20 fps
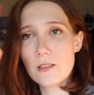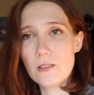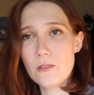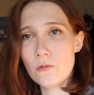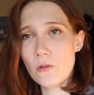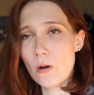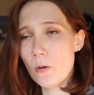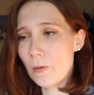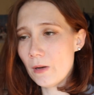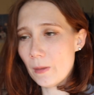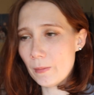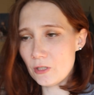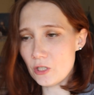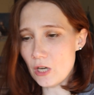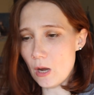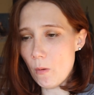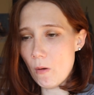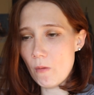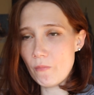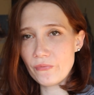you open up in the
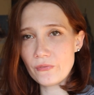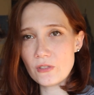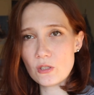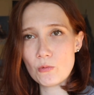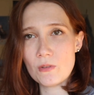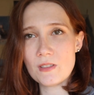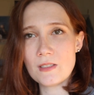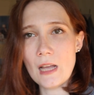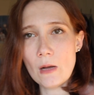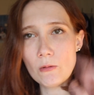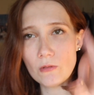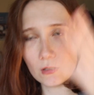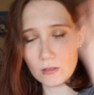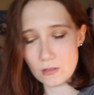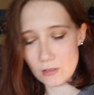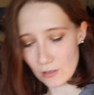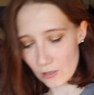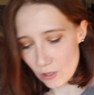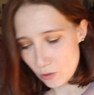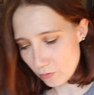shower, squeeze it out,
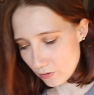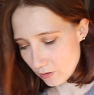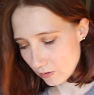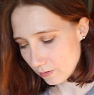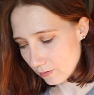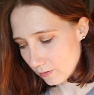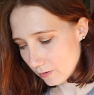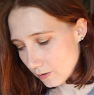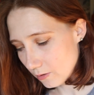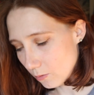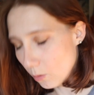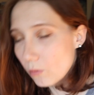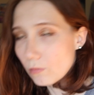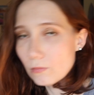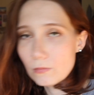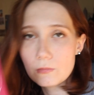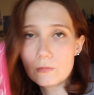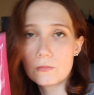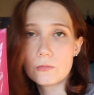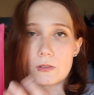use. Oh,
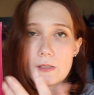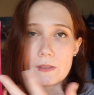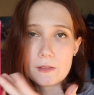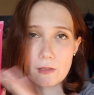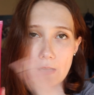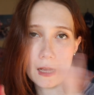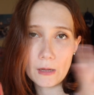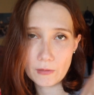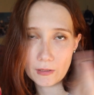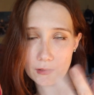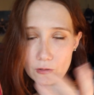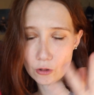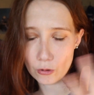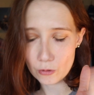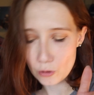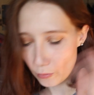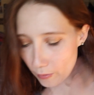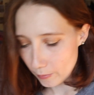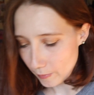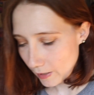this outside strong,
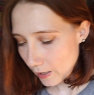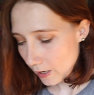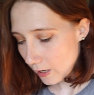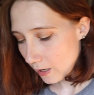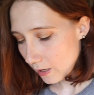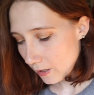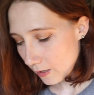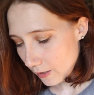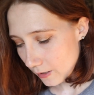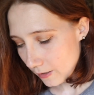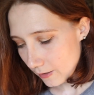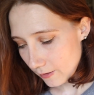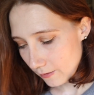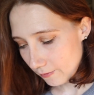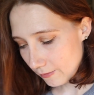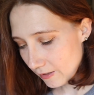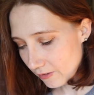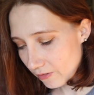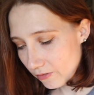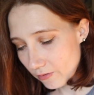you know what I mean.
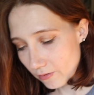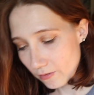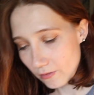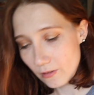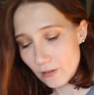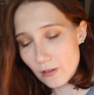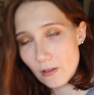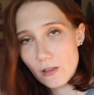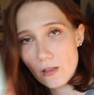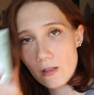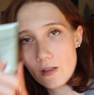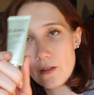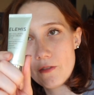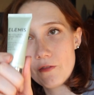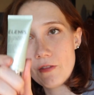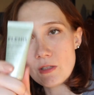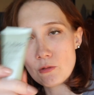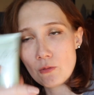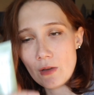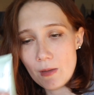This
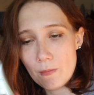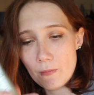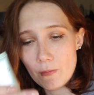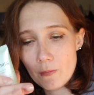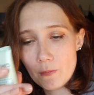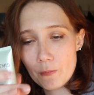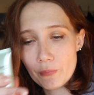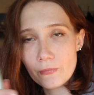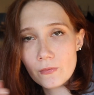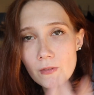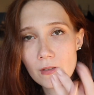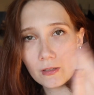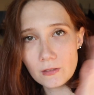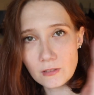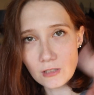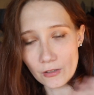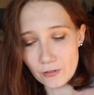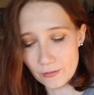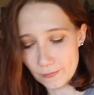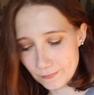face cream,
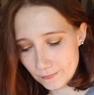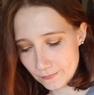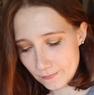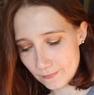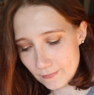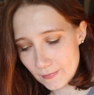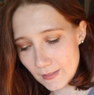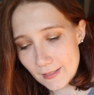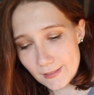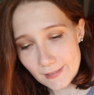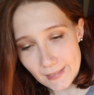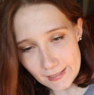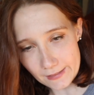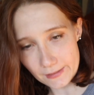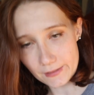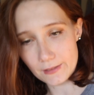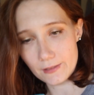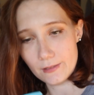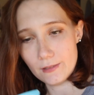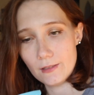done.
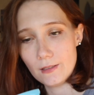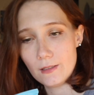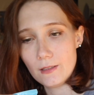This